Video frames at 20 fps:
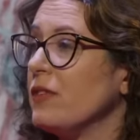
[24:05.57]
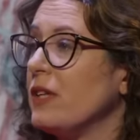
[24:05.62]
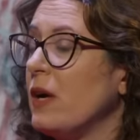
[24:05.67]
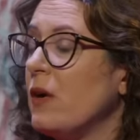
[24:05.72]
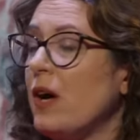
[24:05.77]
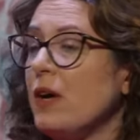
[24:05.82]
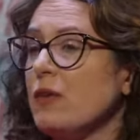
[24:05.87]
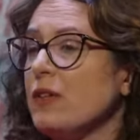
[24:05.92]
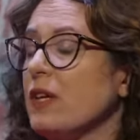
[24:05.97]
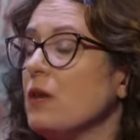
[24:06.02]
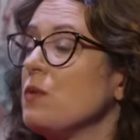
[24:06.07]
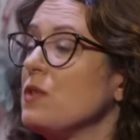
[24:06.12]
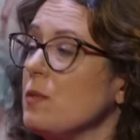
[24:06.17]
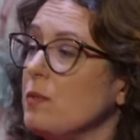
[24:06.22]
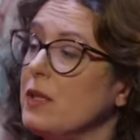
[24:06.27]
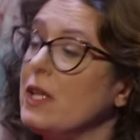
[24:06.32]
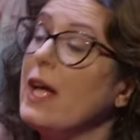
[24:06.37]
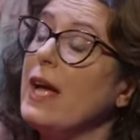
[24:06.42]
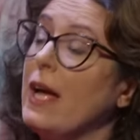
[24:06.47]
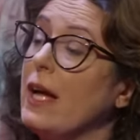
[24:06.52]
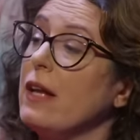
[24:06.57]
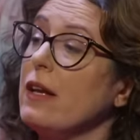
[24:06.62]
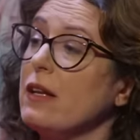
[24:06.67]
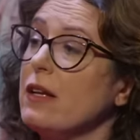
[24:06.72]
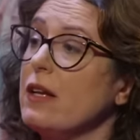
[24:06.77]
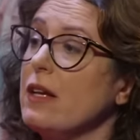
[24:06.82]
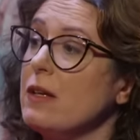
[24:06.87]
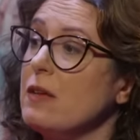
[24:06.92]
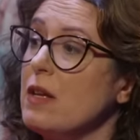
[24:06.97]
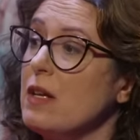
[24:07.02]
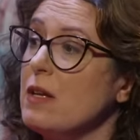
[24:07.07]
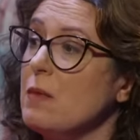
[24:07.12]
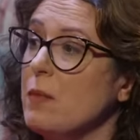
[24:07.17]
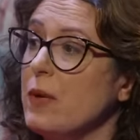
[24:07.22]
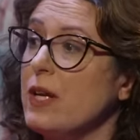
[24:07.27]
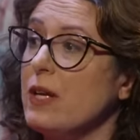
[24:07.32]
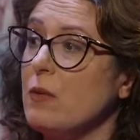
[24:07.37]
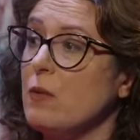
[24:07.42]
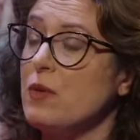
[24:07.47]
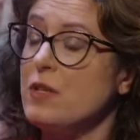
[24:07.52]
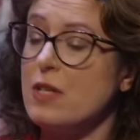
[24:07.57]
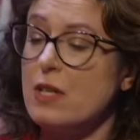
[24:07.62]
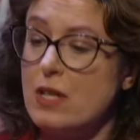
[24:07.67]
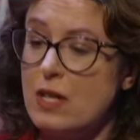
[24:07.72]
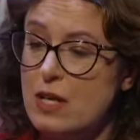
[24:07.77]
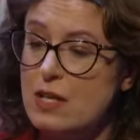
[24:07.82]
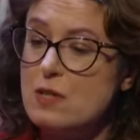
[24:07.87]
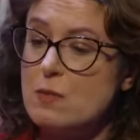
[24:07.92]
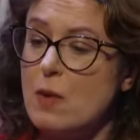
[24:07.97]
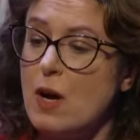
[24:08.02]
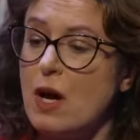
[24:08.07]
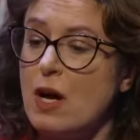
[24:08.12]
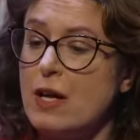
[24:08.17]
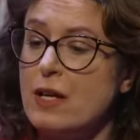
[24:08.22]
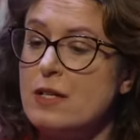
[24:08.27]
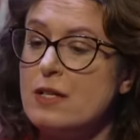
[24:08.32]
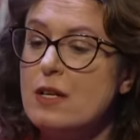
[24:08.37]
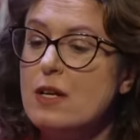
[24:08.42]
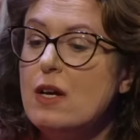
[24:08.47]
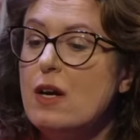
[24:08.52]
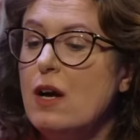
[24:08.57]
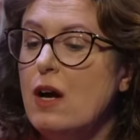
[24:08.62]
Now, I don't think it was a plan, it, it, but it was in his mind,